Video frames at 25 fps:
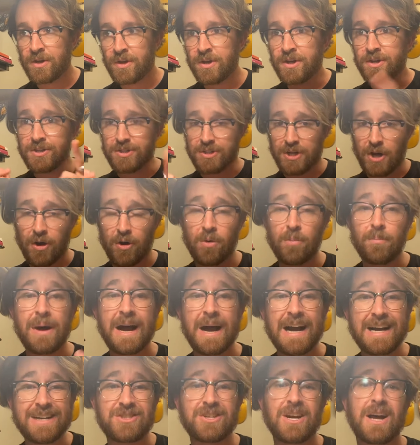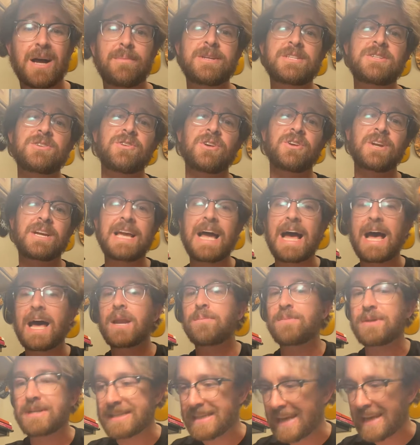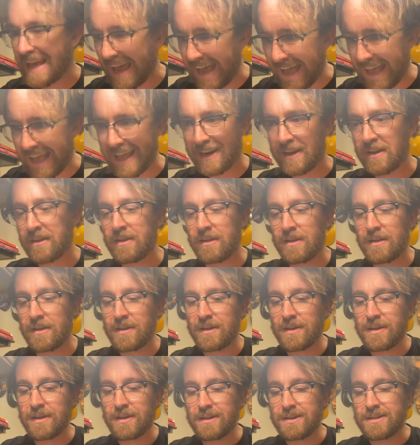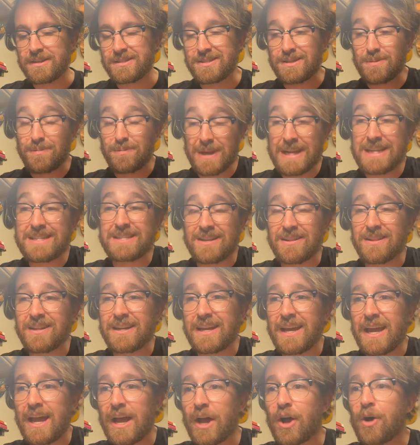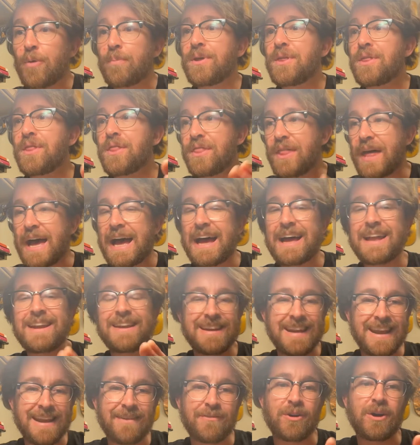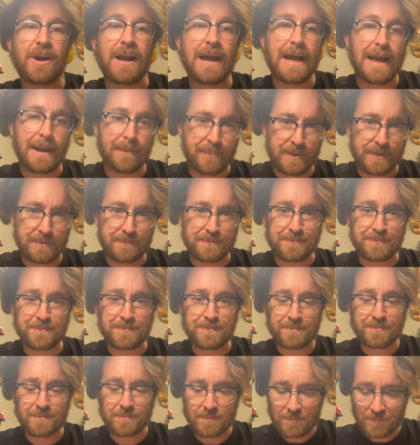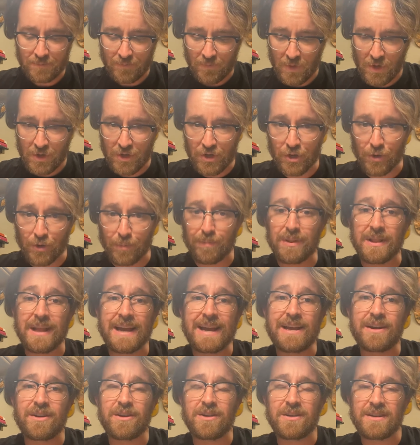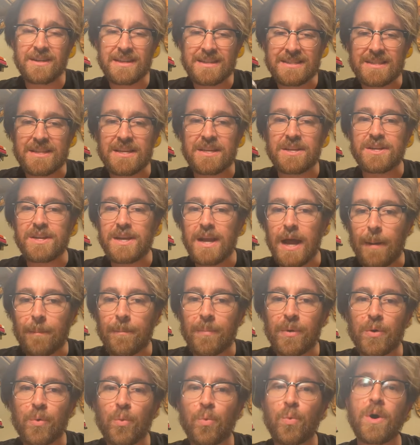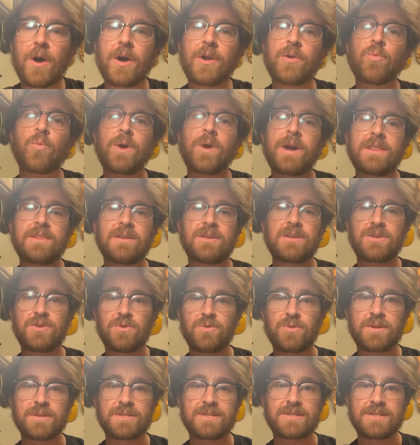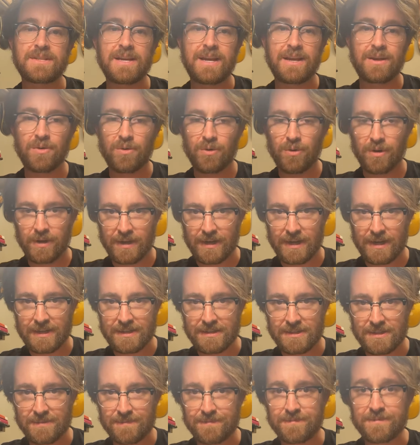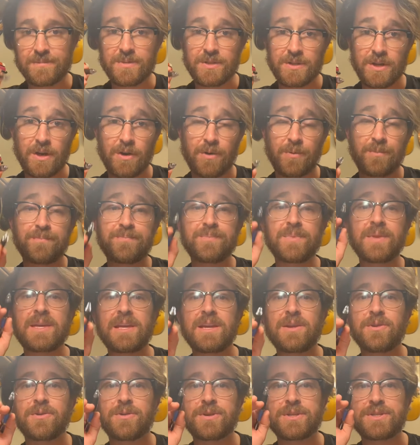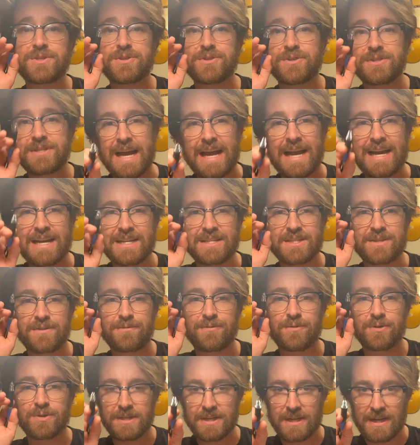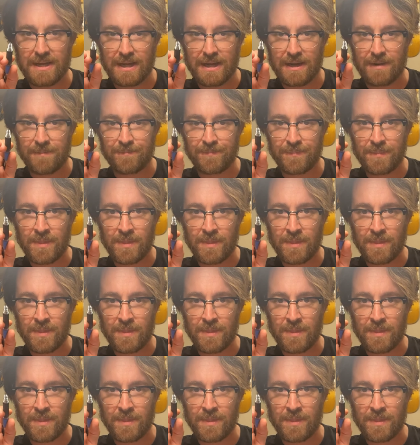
So my job as your academy dad is to basically help that never happen. Your planner is the number one way that you can stay organized. So here is your task for today.